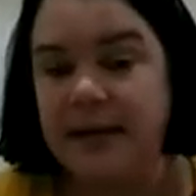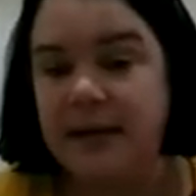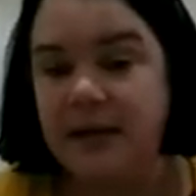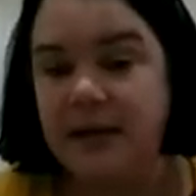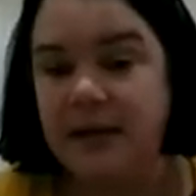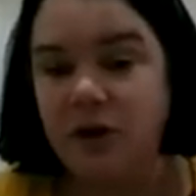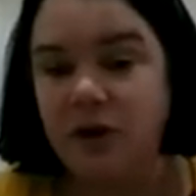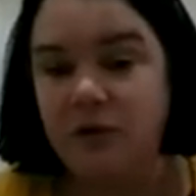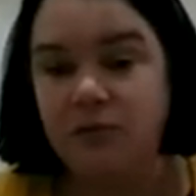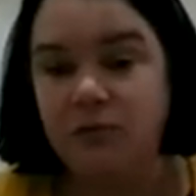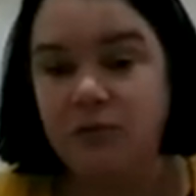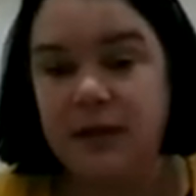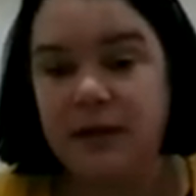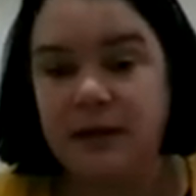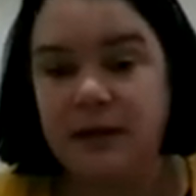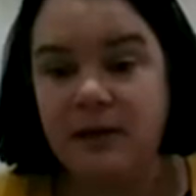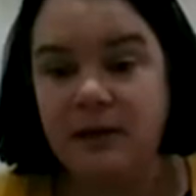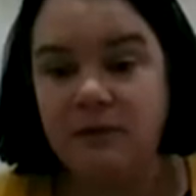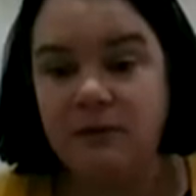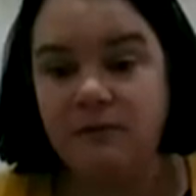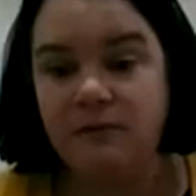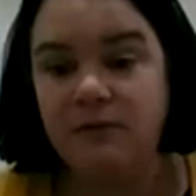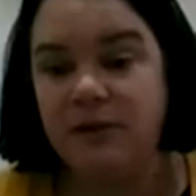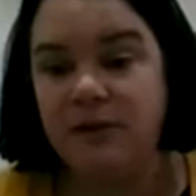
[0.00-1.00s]
you know, really
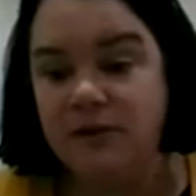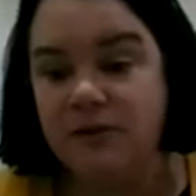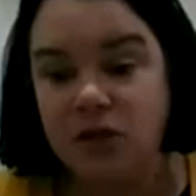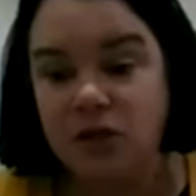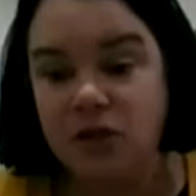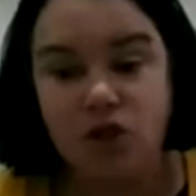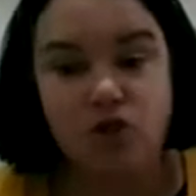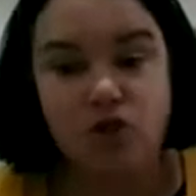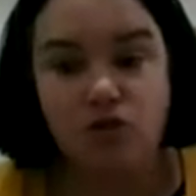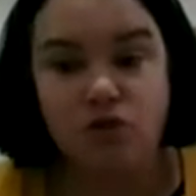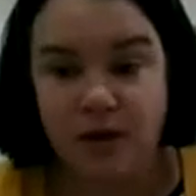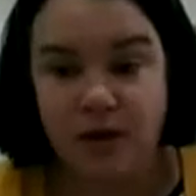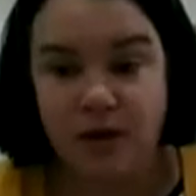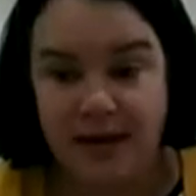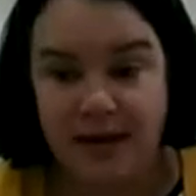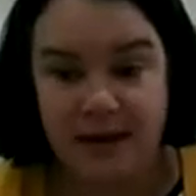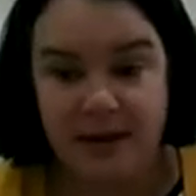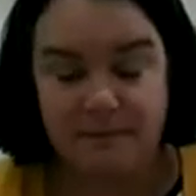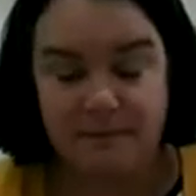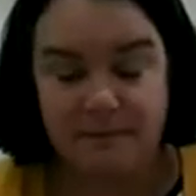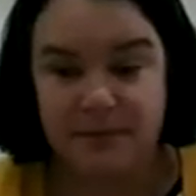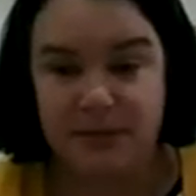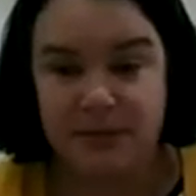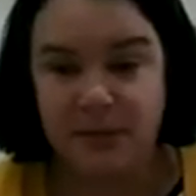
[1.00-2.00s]
vivid
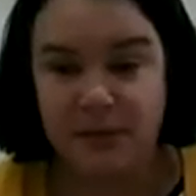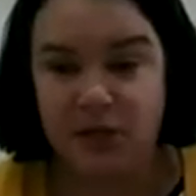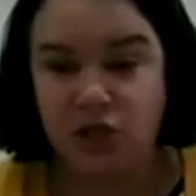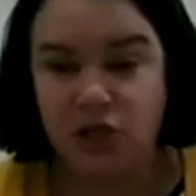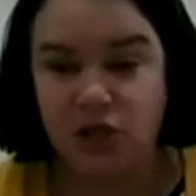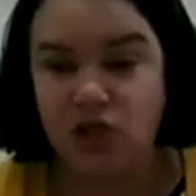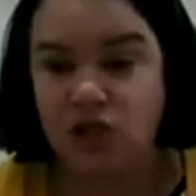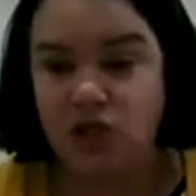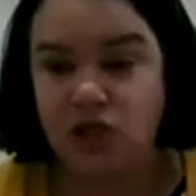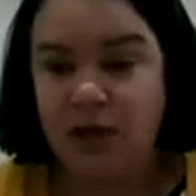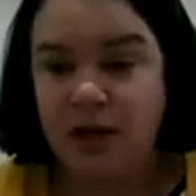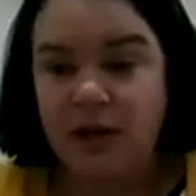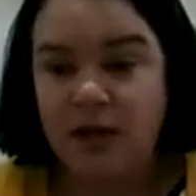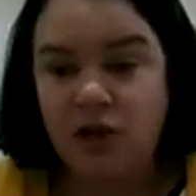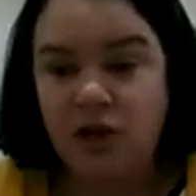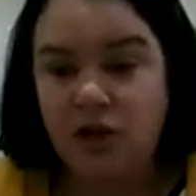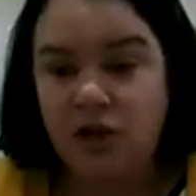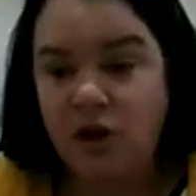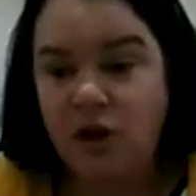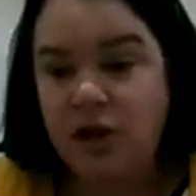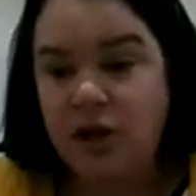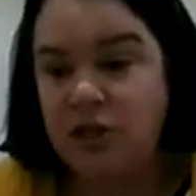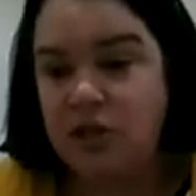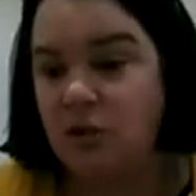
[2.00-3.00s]
dreams, which, you
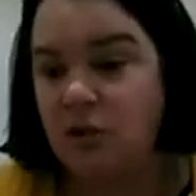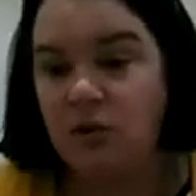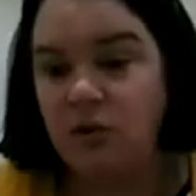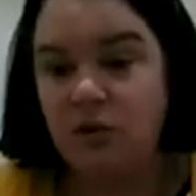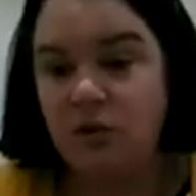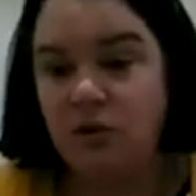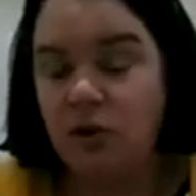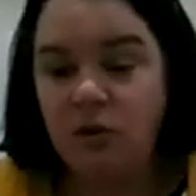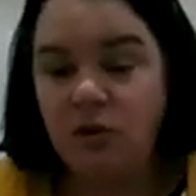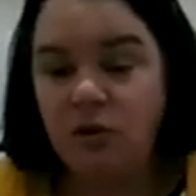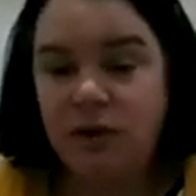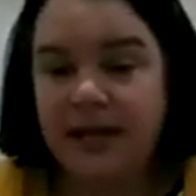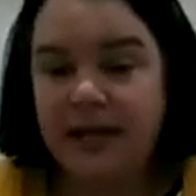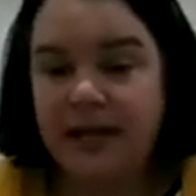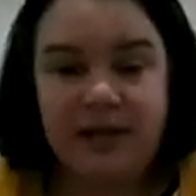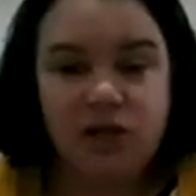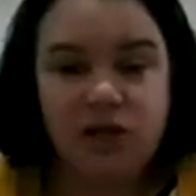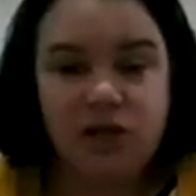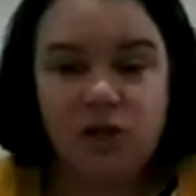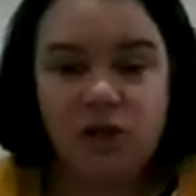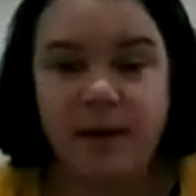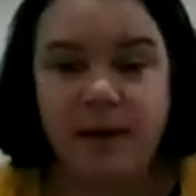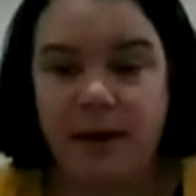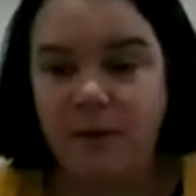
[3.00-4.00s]
know, it's all
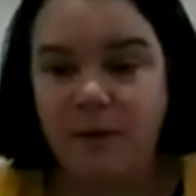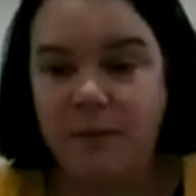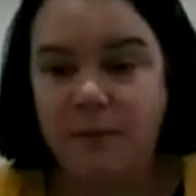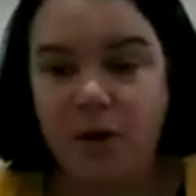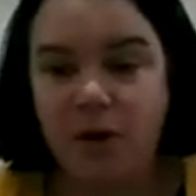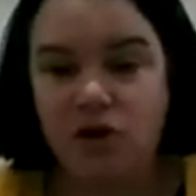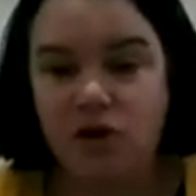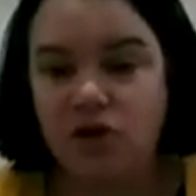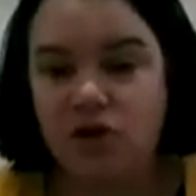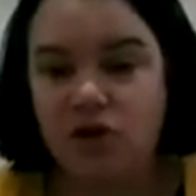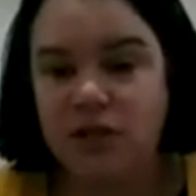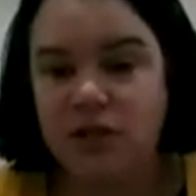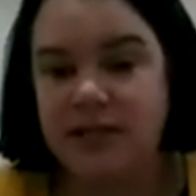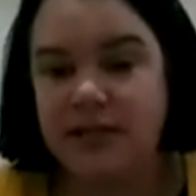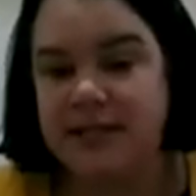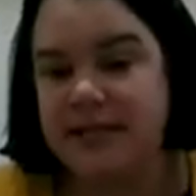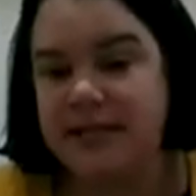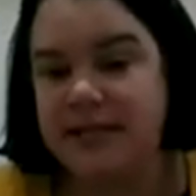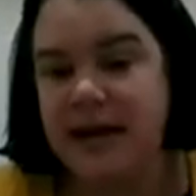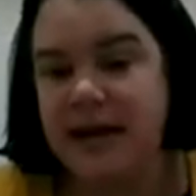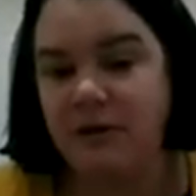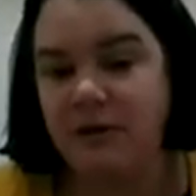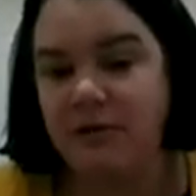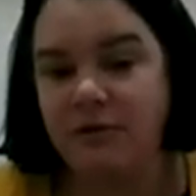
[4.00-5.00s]
linked to our emotions
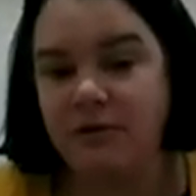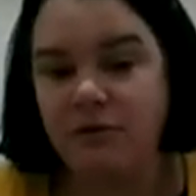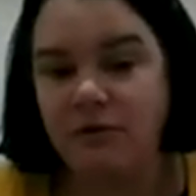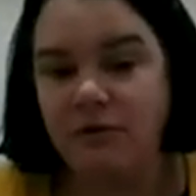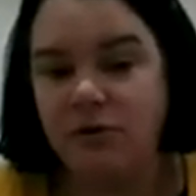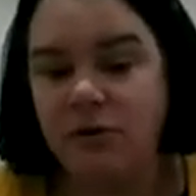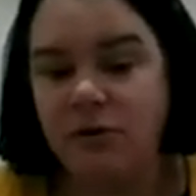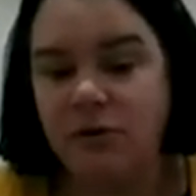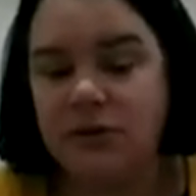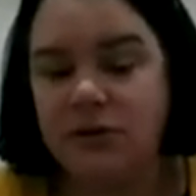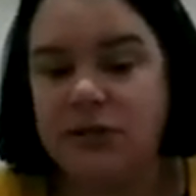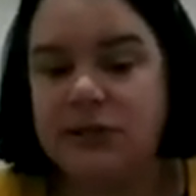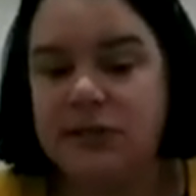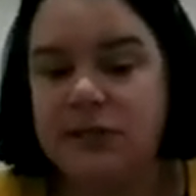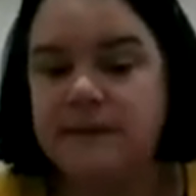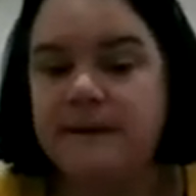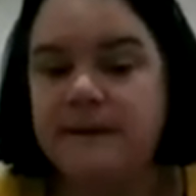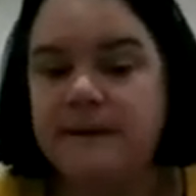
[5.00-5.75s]
and our thoughts.